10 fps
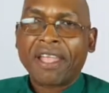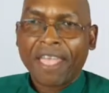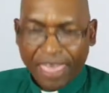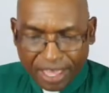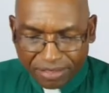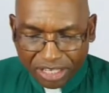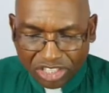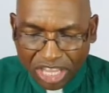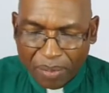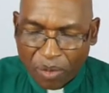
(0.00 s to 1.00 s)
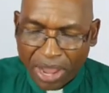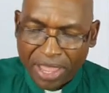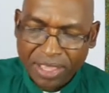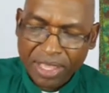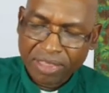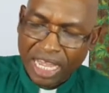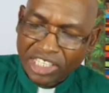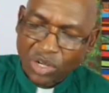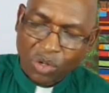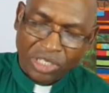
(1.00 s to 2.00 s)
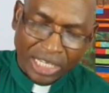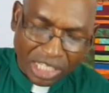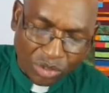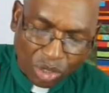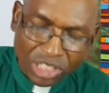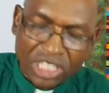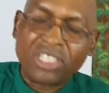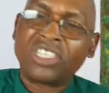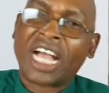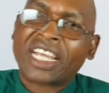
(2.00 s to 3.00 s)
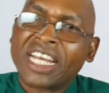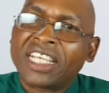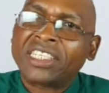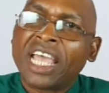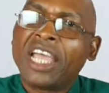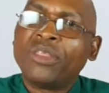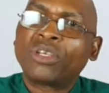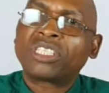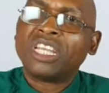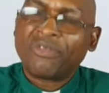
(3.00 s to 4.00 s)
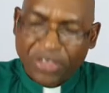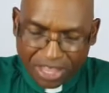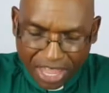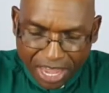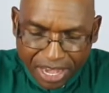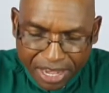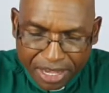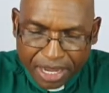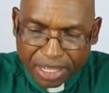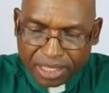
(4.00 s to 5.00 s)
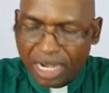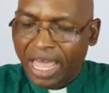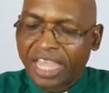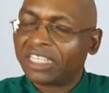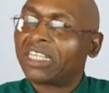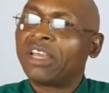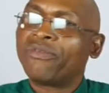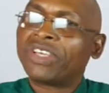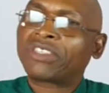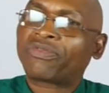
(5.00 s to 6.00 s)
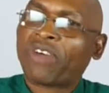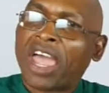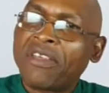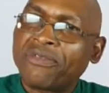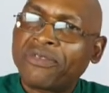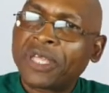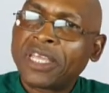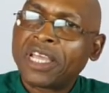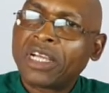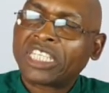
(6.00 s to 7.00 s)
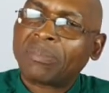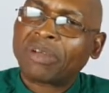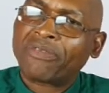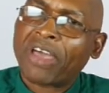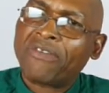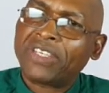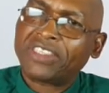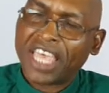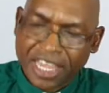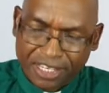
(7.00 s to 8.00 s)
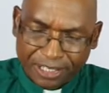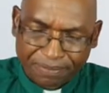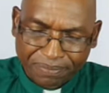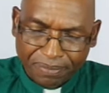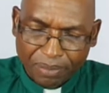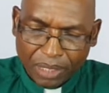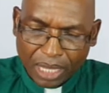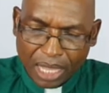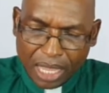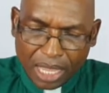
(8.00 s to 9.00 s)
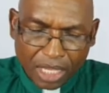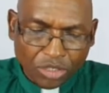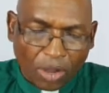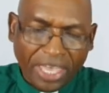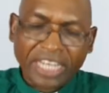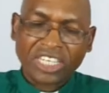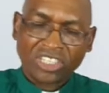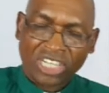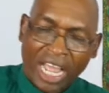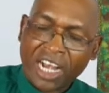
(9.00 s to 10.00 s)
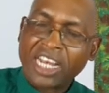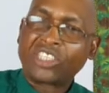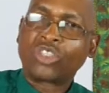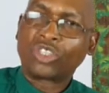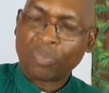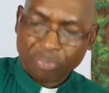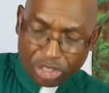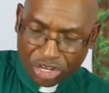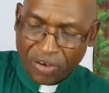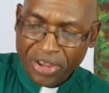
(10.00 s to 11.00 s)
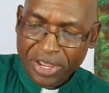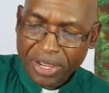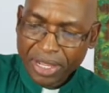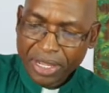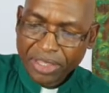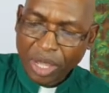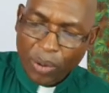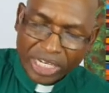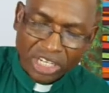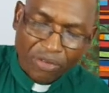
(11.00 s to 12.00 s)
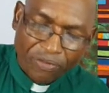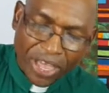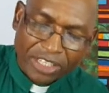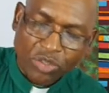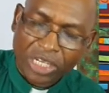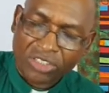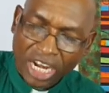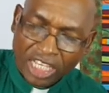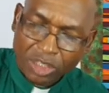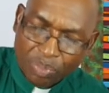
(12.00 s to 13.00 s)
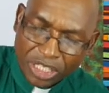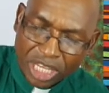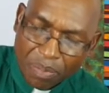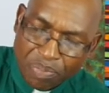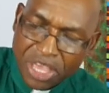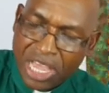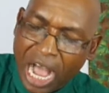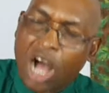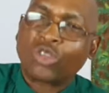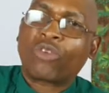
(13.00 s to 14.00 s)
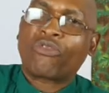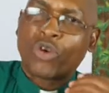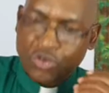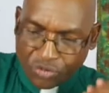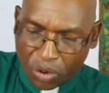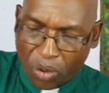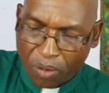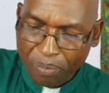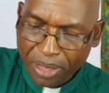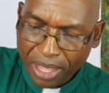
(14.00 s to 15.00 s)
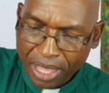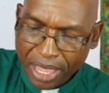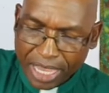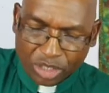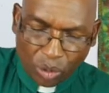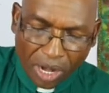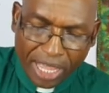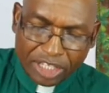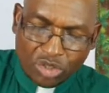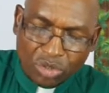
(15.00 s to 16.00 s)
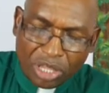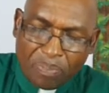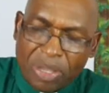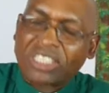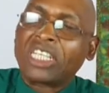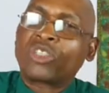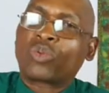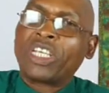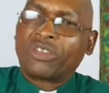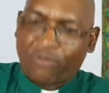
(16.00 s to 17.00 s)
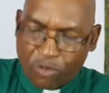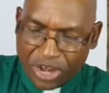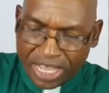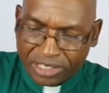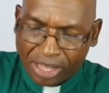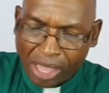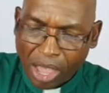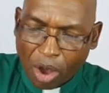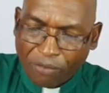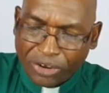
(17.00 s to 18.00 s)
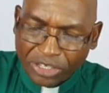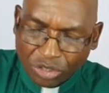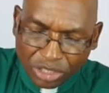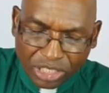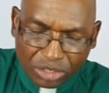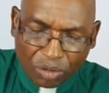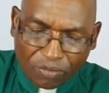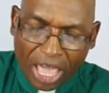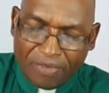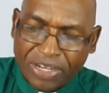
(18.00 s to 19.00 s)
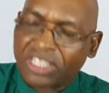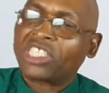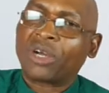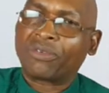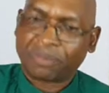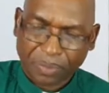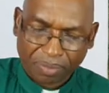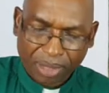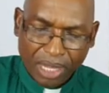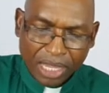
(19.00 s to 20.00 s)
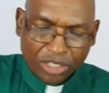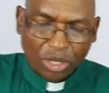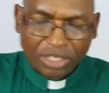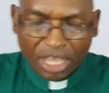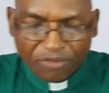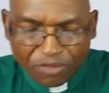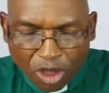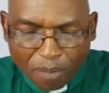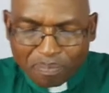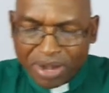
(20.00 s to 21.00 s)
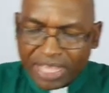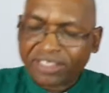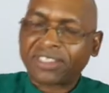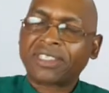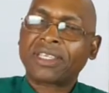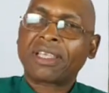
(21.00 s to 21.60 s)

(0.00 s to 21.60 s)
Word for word: in the same way that he contrasts those in darkness and those living in the light in verse 5, chapter 5, verse 8. So getting drunk leads to debauchery. The word refers to a drunk person being out of control, as well as to the person's wastefulness of resources of life and itself. So they have no place